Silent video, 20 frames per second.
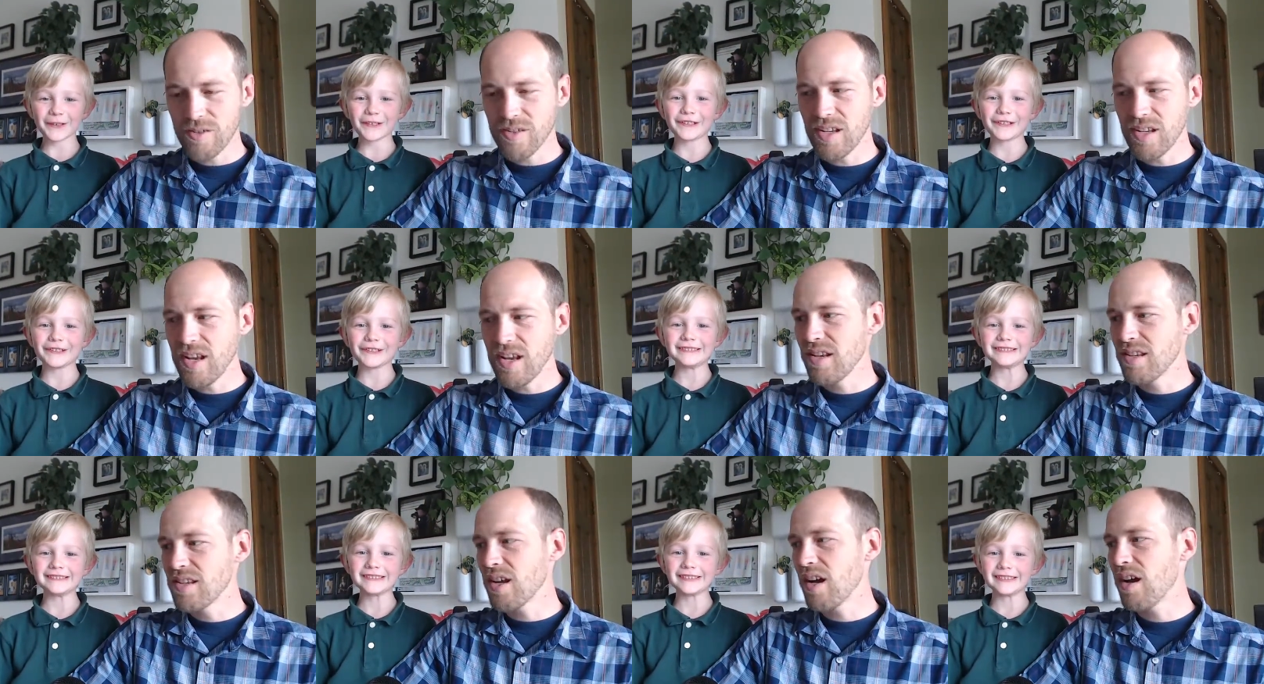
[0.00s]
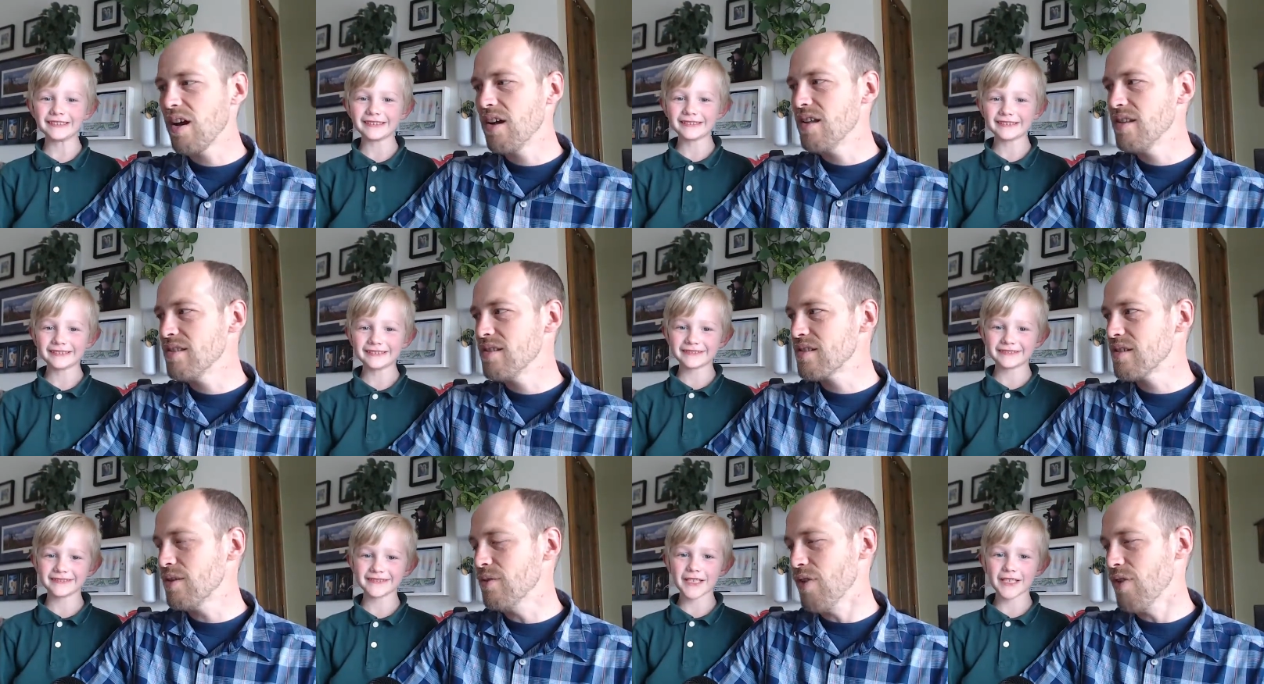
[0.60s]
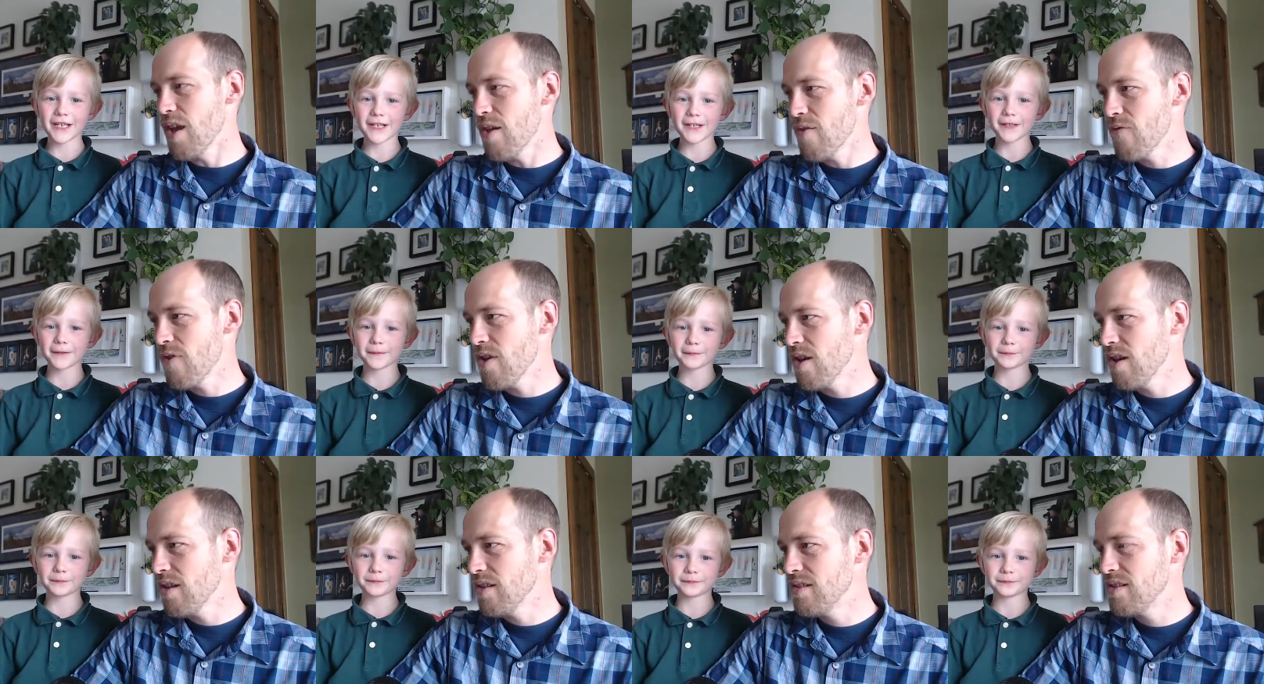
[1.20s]
Speaker 1: They eat tons of
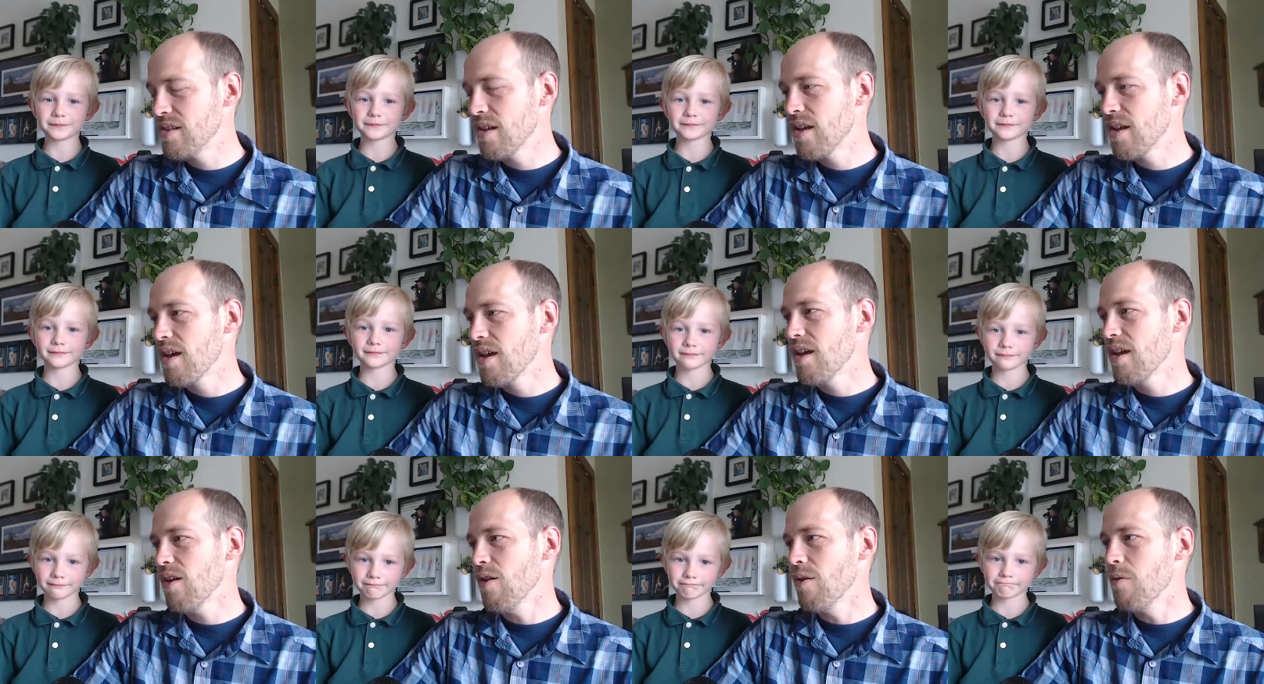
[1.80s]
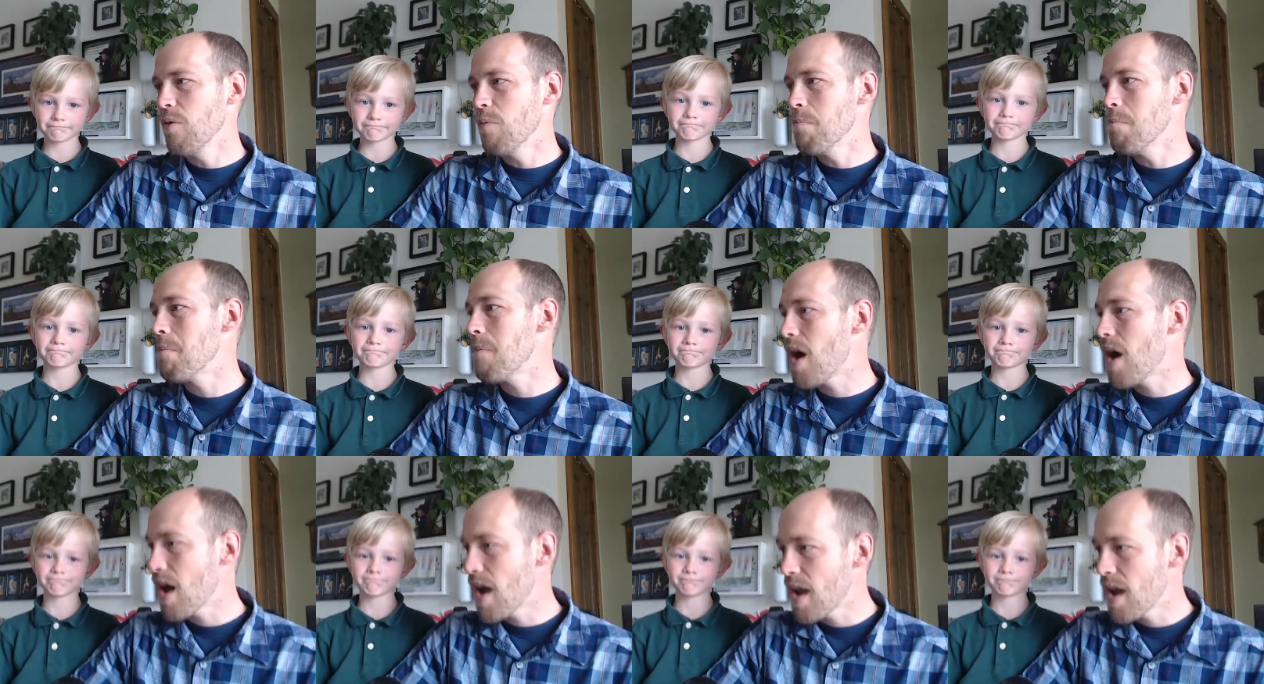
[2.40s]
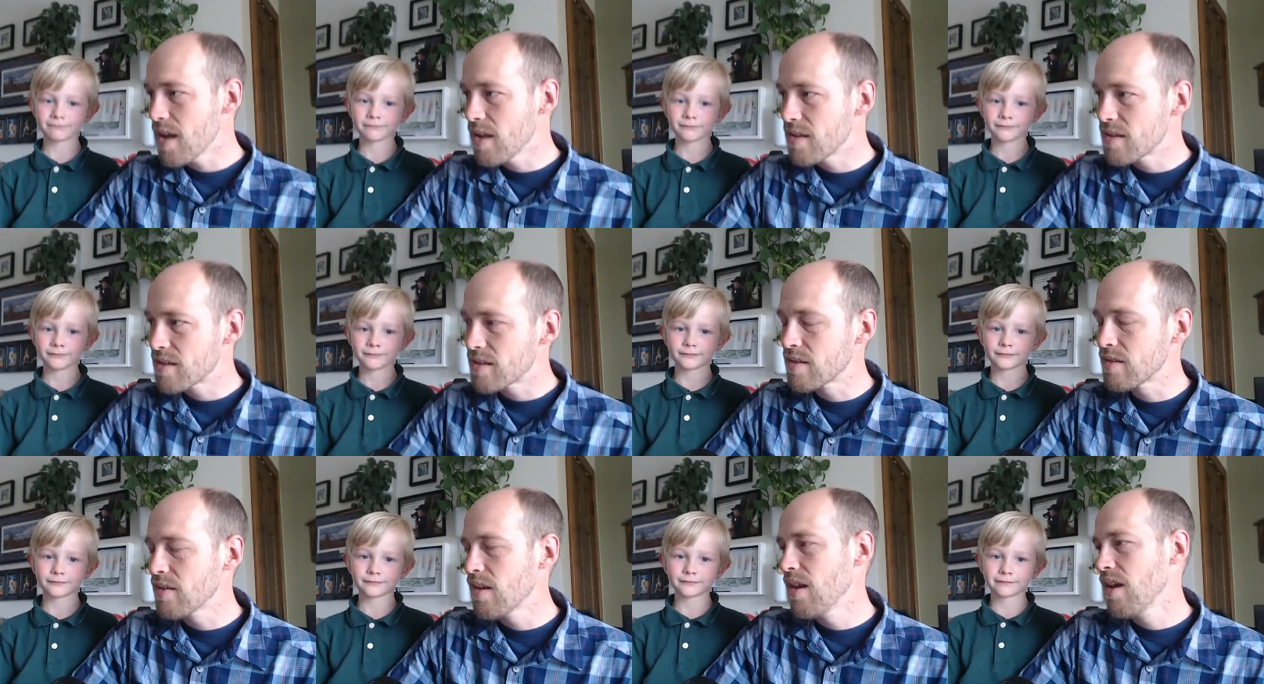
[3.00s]
aphids and
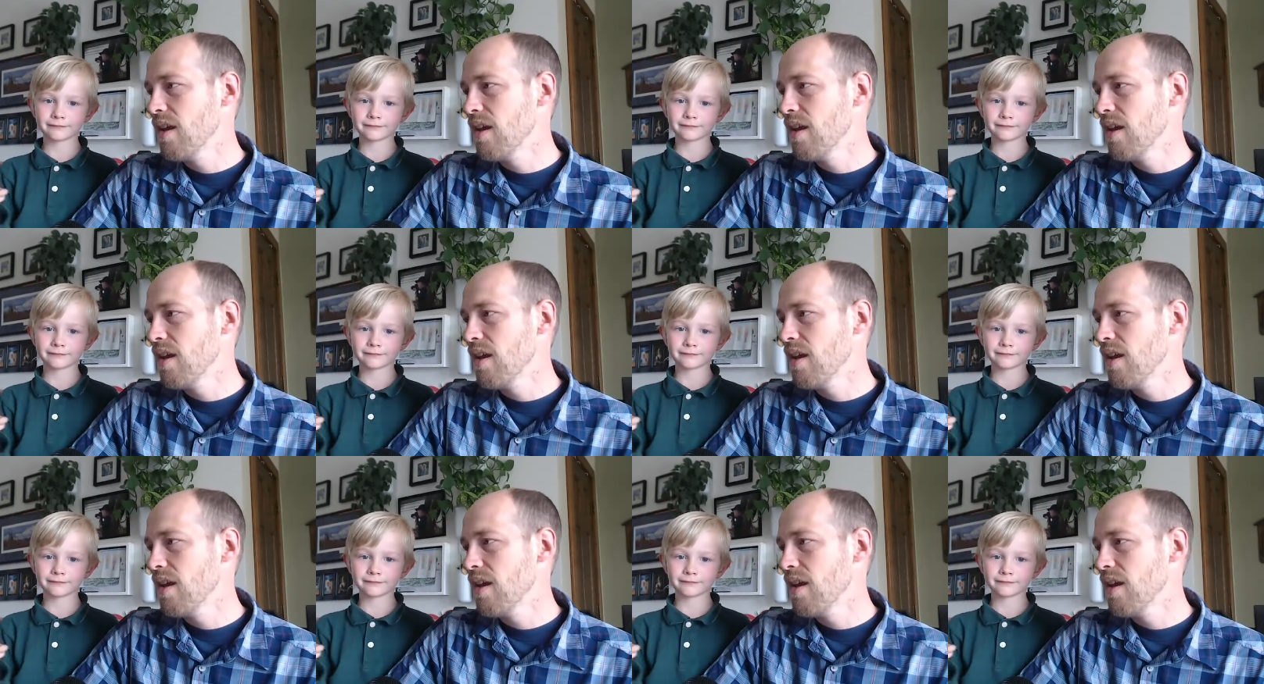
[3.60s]
mites.